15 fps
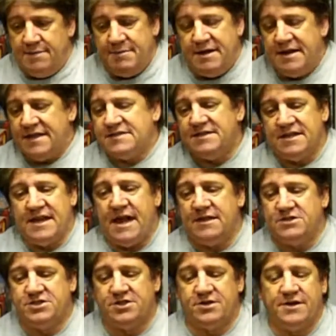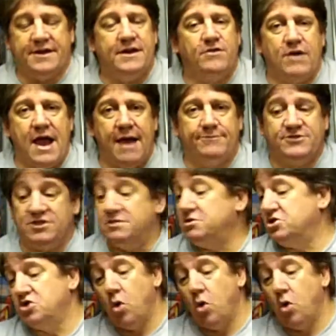I mean, that's certainly another option.